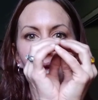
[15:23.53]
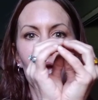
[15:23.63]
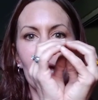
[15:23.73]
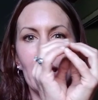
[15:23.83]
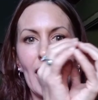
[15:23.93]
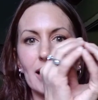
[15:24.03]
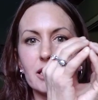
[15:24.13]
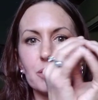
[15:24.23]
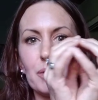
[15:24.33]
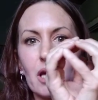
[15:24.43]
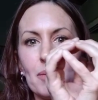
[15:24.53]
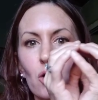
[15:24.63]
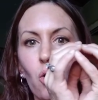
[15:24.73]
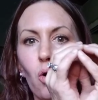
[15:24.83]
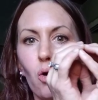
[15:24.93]
And as it's becoming
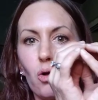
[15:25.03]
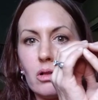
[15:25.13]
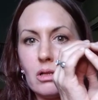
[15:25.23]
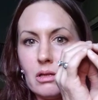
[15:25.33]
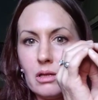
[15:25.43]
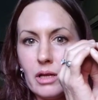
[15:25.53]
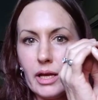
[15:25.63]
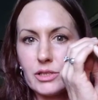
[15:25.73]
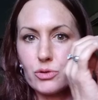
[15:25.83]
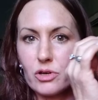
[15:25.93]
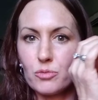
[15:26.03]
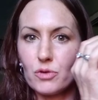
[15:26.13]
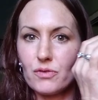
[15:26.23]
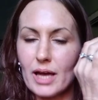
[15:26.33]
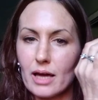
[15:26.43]
whole and sort of
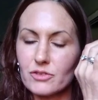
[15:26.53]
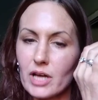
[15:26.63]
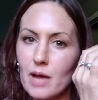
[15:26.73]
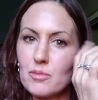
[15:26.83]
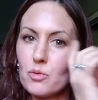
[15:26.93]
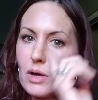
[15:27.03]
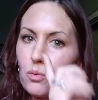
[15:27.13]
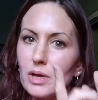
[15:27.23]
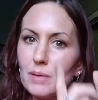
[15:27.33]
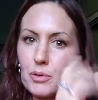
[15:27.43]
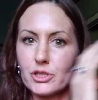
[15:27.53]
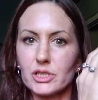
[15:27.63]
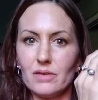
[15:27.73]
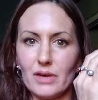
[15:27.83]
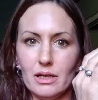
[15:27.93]
moving out of time the way we
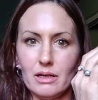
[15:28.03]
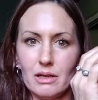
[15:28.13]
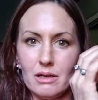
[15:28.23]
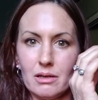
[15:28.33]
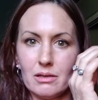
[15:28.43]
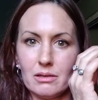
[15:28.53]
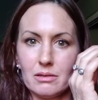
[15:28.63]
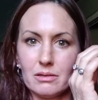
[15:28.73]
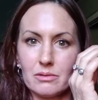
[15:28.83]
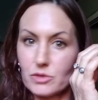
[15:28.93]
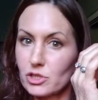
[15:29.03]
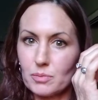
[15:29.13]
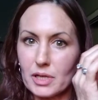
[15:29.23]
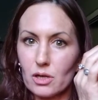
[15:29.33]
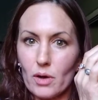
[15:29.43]
perceive it, it's just
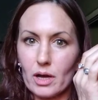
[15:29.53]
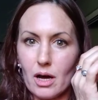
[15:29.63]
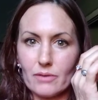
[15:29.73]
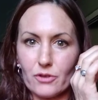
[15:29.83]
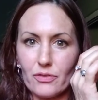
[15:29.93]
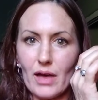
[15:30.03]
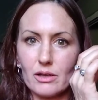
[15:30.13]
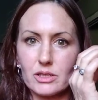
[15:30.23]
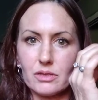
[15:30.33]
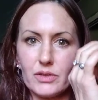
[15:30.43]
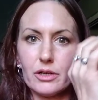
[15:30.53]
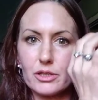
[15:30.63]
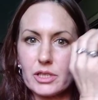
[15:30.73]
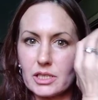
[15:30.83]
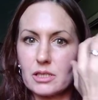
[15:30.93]
been going on for thousands of
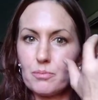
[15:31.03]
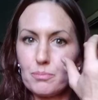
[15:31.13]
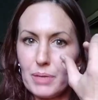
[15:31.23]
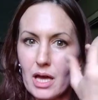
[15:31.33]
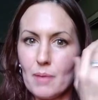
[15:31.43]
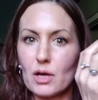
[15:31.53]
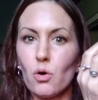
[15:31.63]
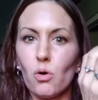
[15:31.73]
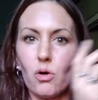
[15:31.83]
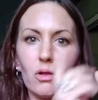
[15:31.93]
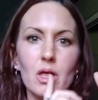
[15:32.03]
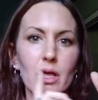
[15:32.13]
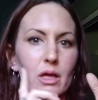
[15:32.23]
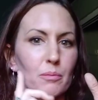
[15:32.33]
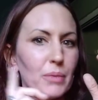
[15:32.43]
years that it's becoming whole,
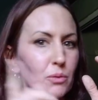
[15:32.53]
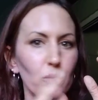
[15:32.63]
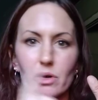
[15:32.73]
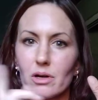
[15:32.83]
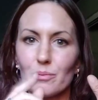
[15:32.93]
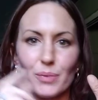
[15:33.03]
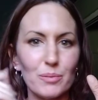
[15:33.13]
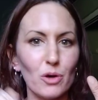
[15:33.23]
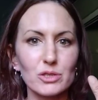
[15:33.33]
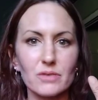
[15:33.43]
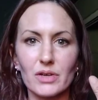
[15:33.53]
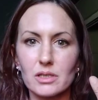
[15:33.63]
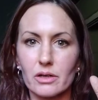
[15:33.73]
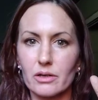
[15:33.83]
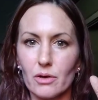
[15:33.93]
but most of us
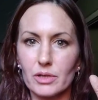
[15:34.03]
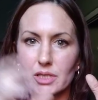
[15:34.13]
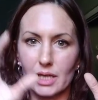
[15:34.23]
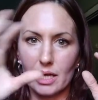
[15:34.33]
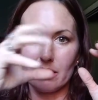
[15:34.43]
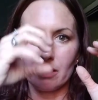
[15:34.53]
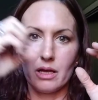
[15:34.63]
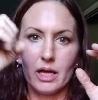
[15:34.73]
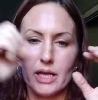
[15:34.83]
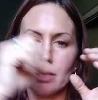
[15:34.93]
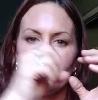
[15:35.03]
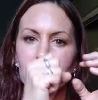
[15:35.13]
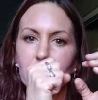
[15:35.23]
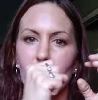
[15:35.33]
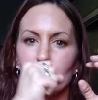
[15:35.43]
aren't noticing it. In the
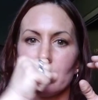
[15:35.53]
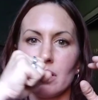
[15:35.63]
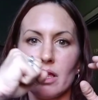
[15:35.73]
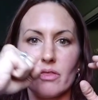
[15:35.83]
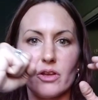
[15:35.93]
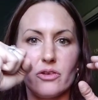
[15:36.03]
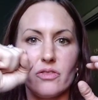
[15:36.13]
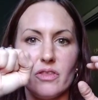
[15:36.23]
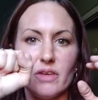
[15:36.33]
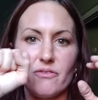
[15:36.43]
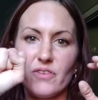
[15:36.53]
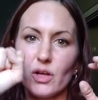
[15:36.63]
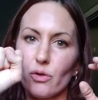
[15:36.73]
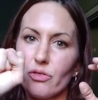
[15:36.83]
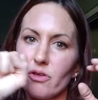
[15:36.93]
meantime, the
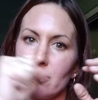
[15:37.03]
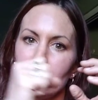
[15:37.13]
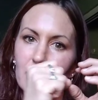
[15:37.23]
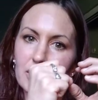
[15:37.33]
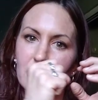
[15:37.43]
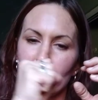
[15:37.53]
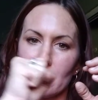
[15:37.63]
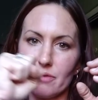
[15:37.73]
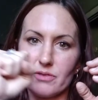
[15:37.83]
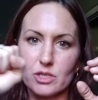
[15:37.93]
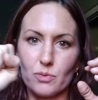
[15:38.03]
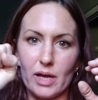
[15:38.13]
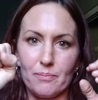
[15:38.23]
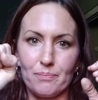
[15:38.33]
filth is coming off this way.